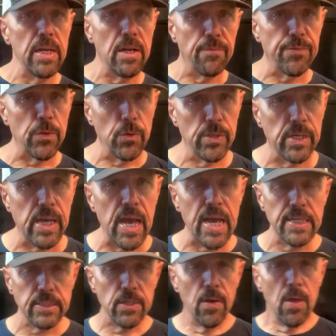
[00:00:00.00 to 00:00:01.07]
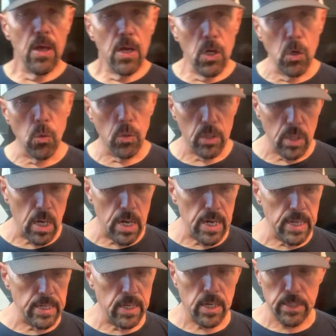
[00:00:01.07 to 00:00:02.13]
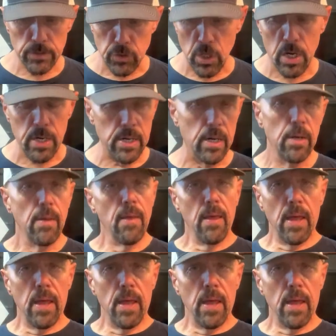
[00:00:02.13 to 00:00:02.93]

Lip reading: a few of the guys who were on our charter.